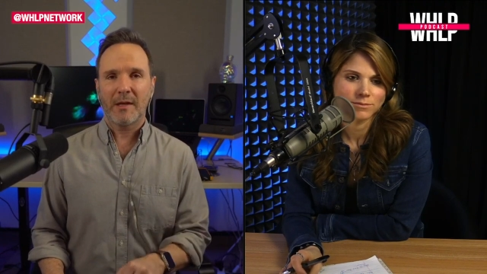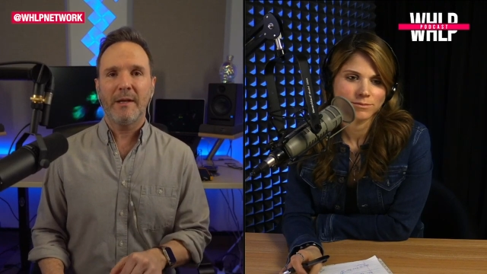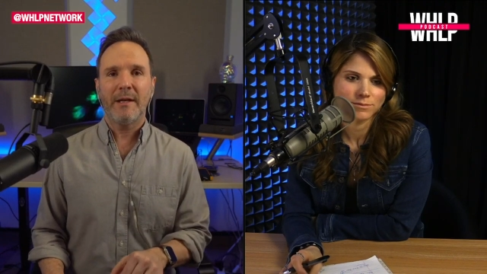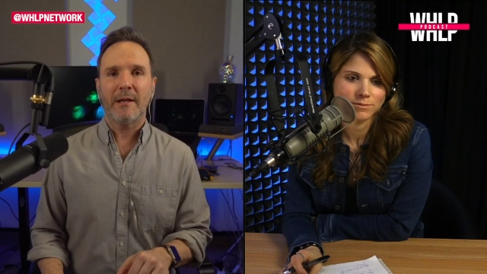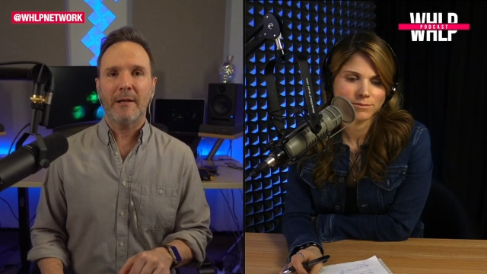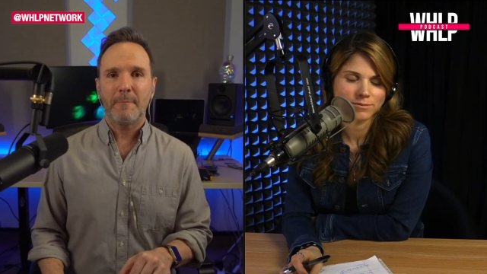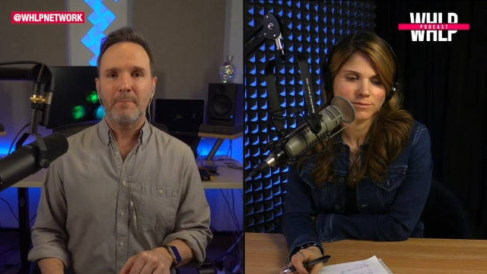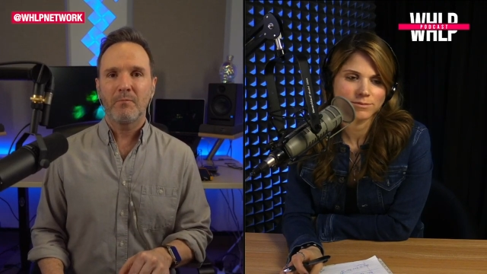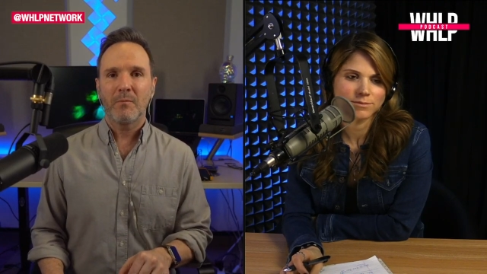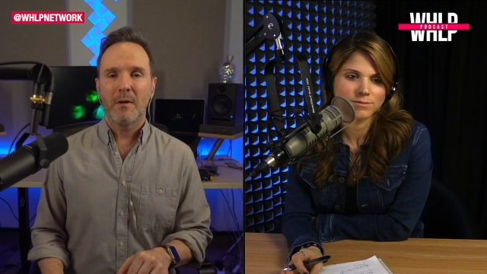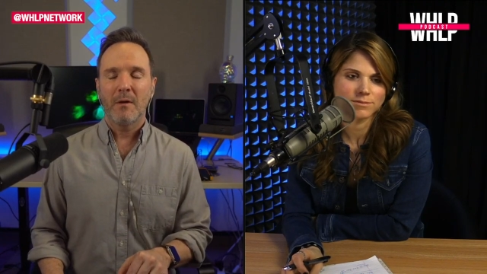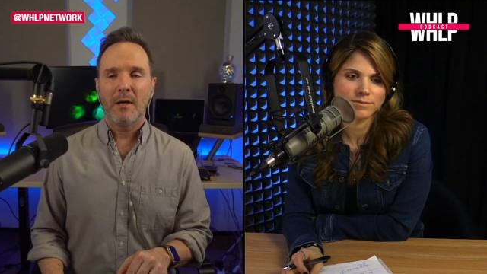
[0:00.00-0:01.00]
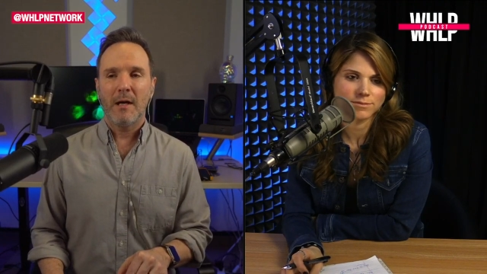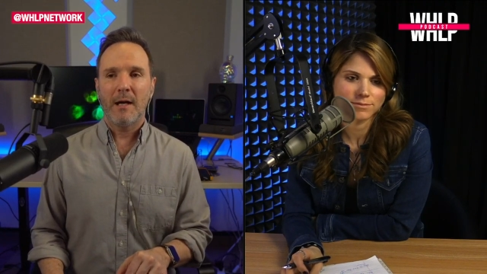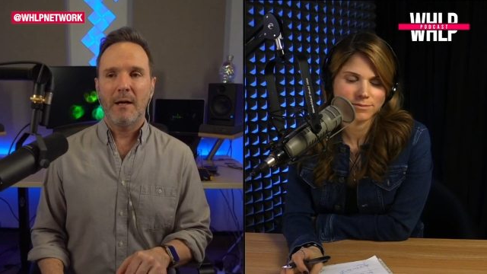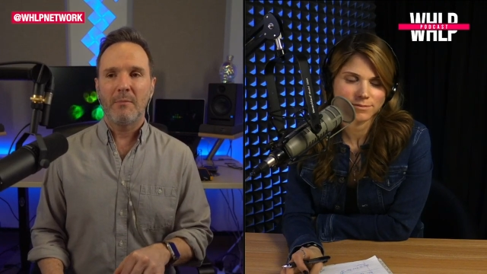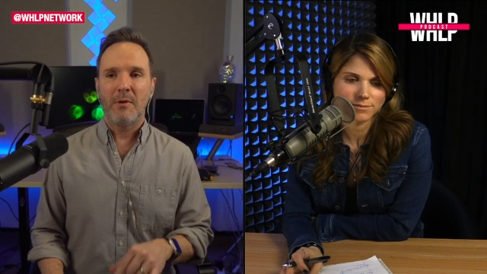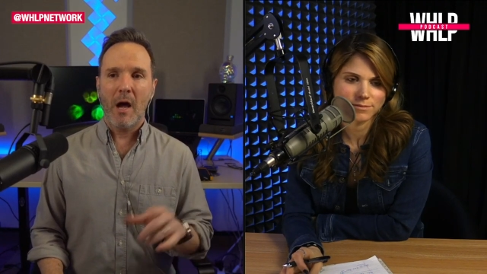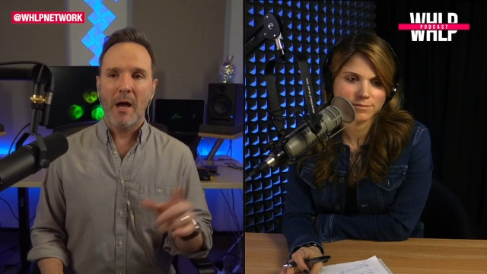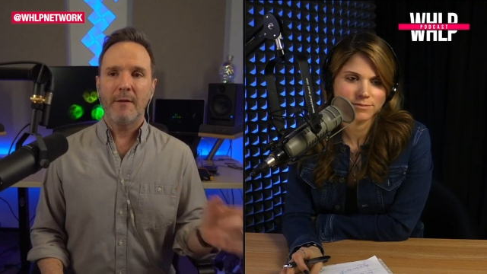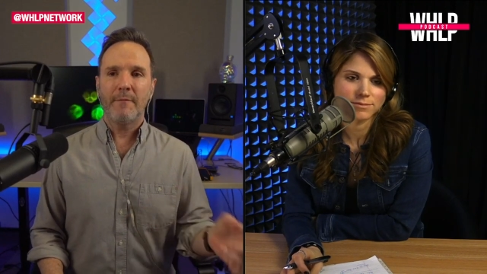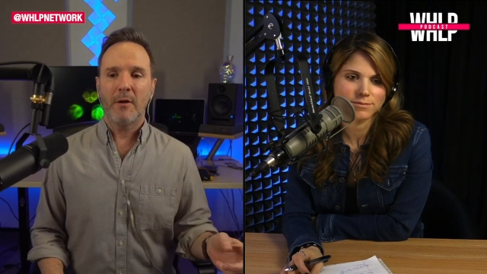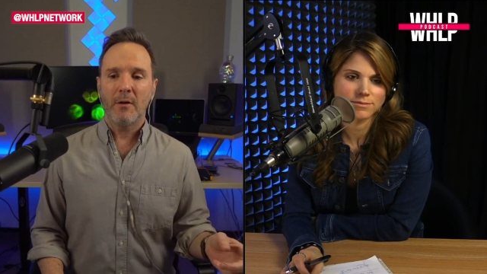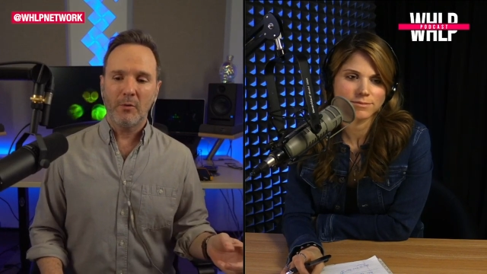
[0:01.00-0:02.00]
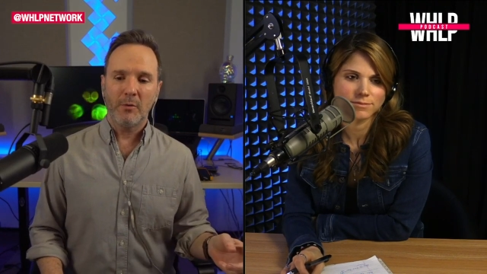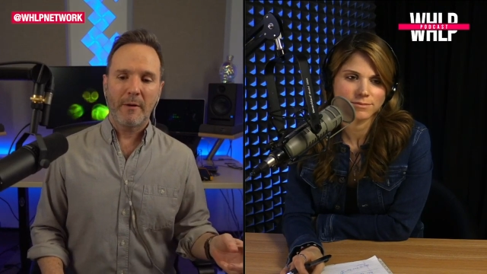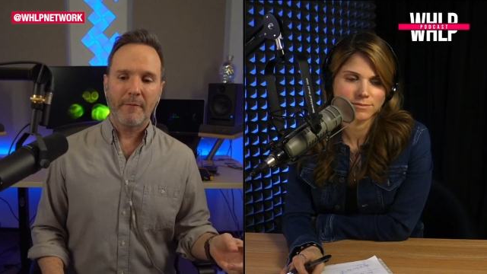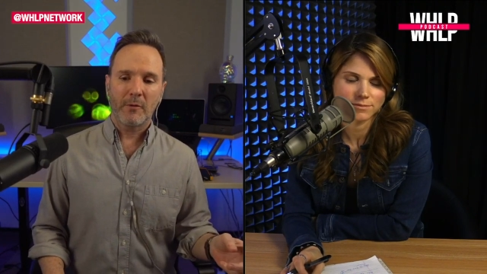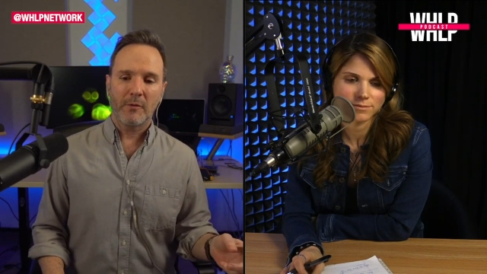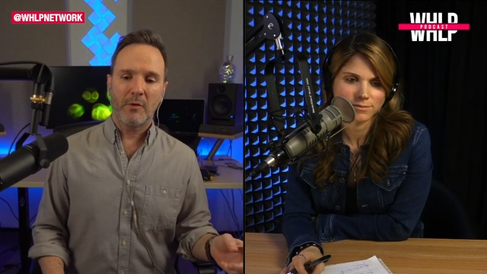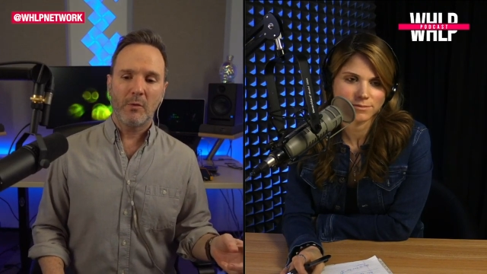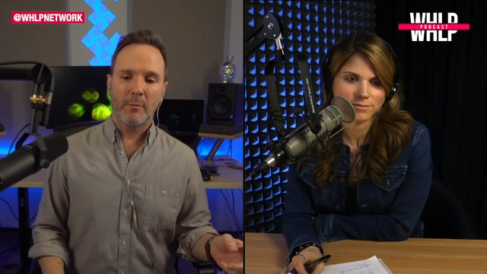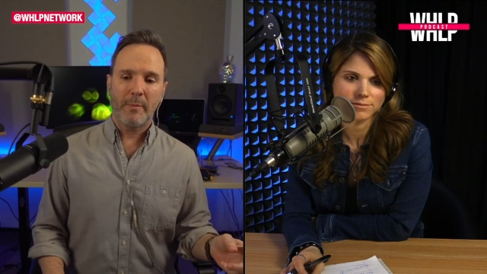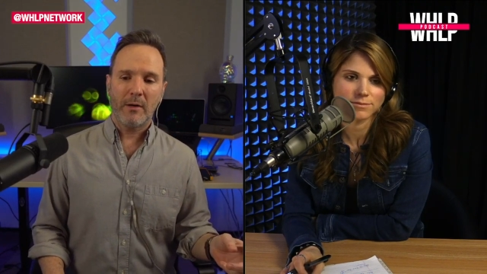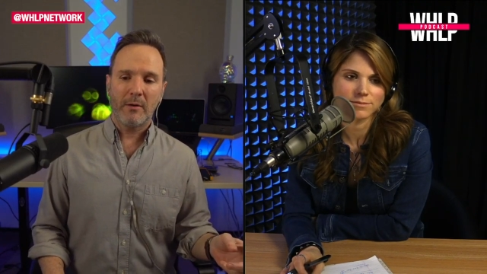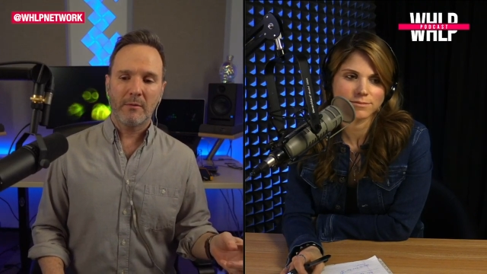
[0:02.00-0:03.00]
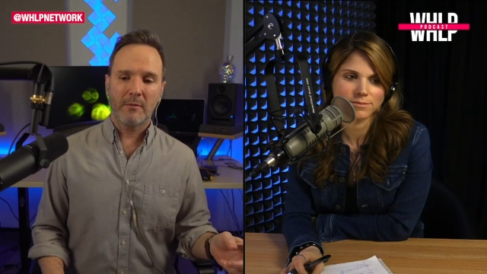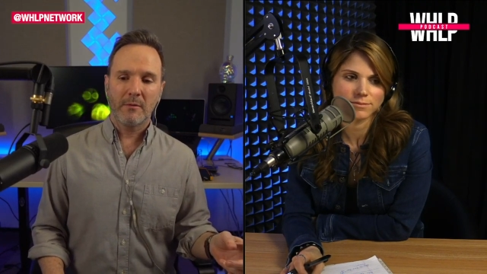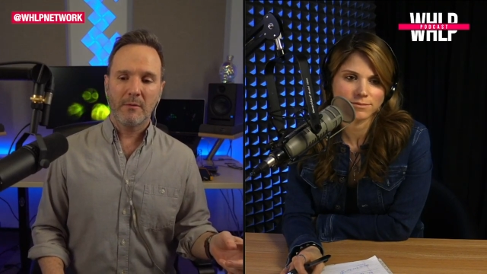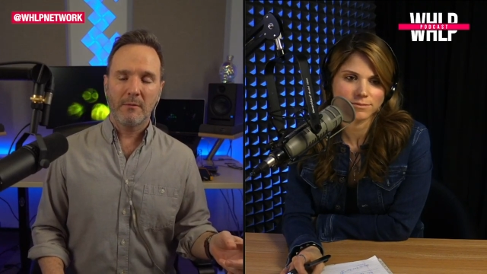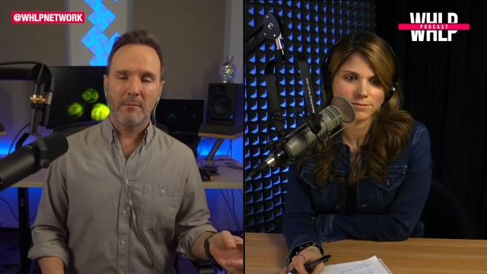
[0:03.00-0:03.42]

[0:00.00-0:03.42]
Speaker 1: clinic, 9 if you include my first 2 repair